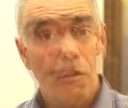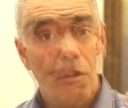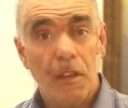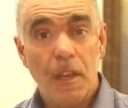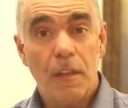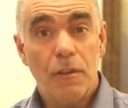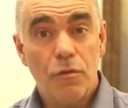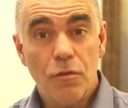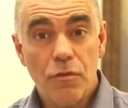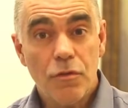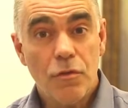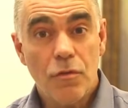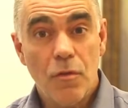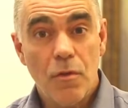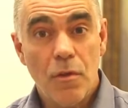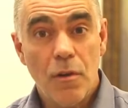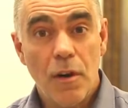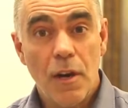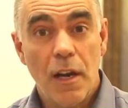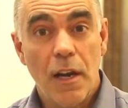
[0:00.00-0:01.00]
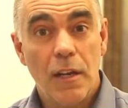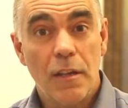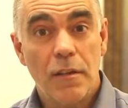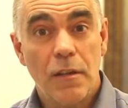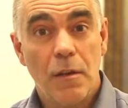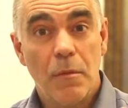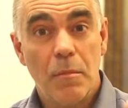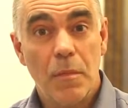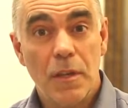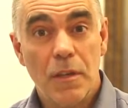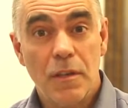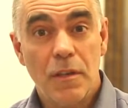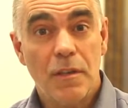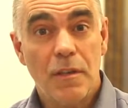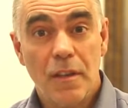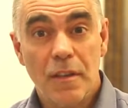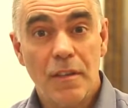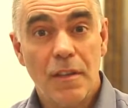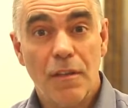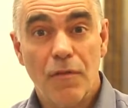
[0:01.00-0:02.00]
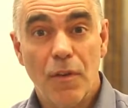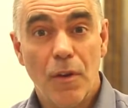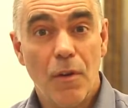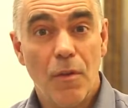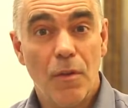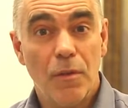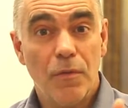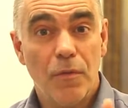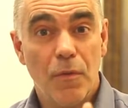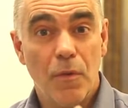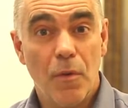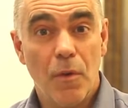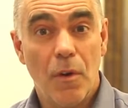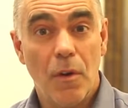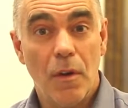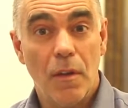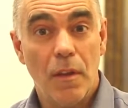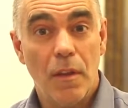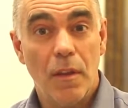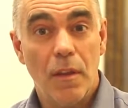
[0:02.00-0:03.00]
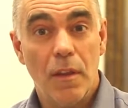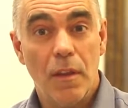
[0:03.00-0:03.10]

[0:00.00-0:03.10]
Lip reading: You'll get your score, and it's going to be just as difficult for